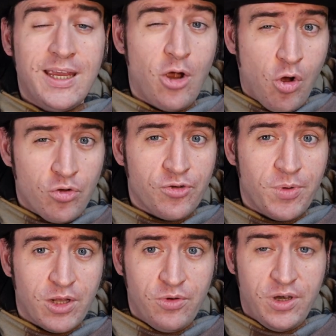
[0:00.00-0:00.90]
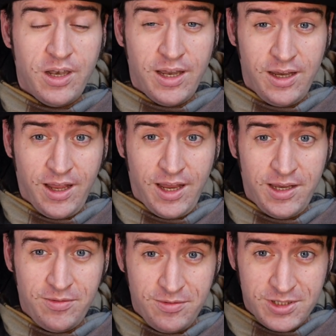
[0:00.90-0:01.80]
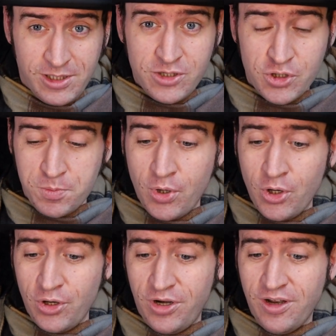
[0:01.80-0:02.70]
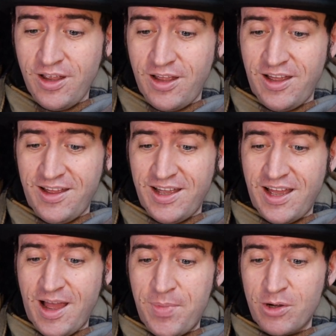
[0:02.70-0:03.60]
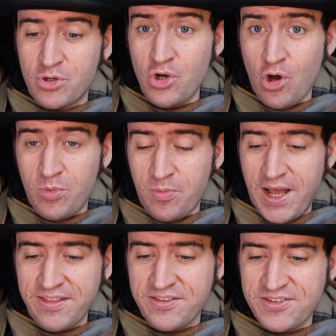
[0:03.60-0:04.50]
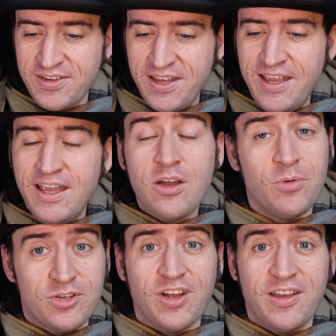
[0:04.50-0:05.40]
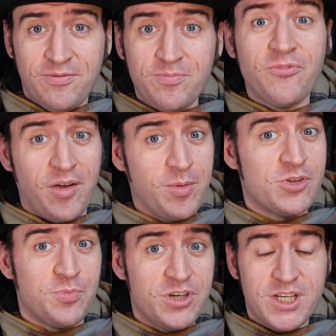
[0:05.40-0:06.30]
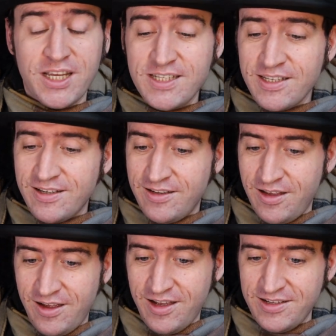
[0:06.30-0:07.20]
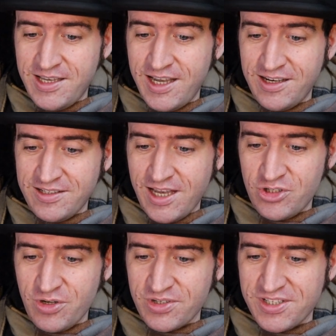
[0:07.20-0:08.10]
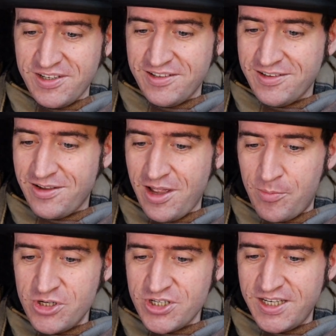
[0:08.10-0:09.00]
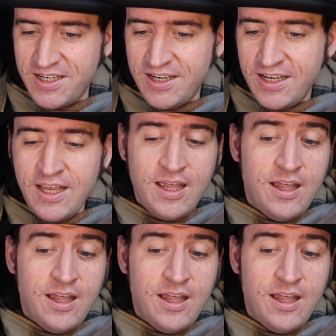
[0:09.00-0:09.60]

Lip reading: He also included a delicious pun about noble paths, which I very much appreciate. Dad jokes are appreciated.